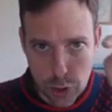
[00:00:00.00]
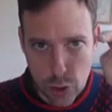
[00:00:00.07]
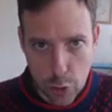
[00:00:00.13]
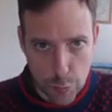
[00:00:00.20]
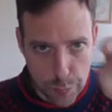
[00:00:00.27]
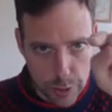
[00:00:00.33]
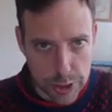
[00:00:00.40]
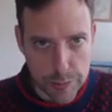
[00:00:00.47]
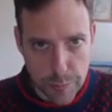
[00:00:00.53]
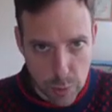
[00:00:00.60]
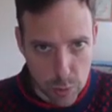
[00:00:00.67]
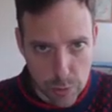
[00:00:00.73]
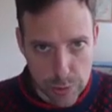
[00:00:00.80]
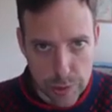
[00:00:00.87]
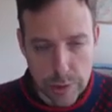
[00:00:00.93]
you should press
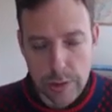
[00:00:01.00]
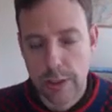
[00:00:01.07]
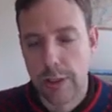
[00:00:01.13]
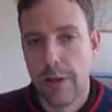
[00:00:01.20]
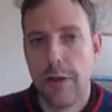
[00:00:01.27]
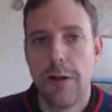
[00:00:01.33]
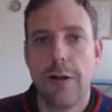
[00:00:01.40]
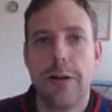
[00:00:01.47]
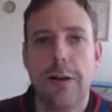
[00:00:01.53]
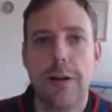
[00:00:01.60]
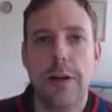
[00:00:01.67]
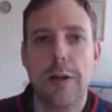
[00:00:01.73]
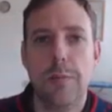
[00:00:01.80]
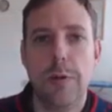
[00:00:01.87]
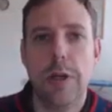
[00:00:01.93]
pause
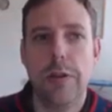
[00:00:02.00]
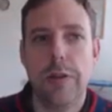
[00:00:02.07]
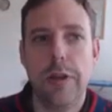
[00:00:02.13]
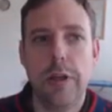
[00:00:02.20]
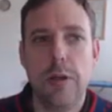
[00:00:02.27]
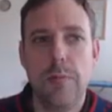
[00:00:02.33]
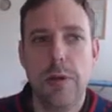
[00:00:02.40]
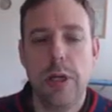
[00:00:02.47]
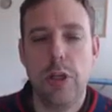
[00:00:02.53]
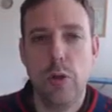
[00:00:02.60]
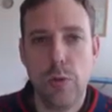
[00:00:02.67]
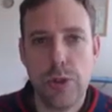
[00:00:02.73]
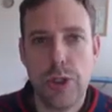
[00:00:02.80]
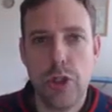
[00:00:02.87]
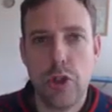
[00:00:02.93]
and think about
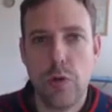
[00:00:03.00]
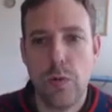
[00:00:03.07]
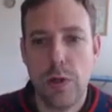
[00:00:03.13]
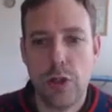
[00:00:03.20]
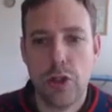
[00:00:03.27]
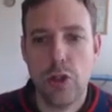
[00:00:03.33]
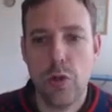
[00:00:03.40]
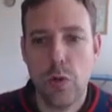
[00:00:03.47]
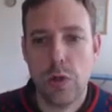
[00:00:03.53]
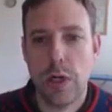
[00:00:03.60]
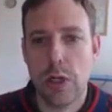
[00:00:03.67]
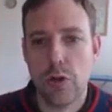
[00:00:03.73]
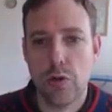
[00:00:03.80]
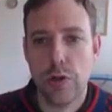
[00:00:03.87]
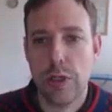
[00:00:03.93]
your situation, your
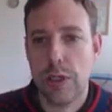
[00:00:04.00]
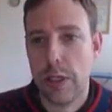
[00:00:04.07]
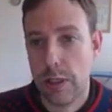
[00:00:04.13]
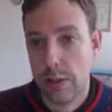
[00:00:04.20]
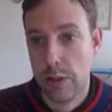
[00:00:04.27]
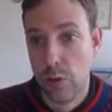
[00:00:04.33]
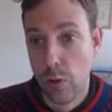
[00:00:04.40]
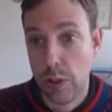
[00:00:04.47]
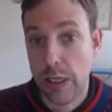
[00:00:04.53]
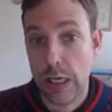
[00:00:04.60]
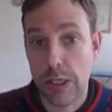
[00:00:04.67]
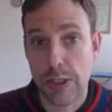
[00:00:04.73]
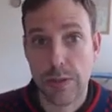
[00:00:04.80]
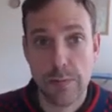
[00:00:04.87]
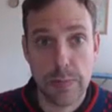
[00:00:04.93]
country, and your
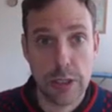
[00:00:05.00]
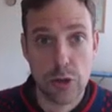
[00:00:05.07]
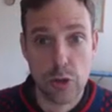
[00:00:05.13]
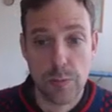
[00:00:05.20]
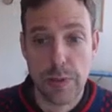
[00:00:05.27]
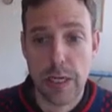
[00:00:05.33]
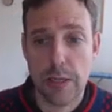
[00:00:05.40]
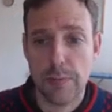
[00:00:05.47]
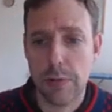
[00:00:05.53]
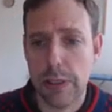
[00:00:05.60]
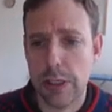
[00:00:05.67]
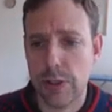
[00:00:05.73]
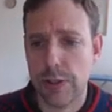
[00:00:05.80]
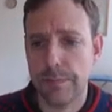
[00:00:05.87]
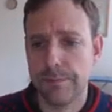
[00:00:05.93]
guess about Japan and
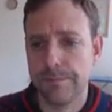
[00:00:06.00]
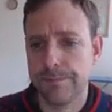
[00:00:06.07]
Malaysia.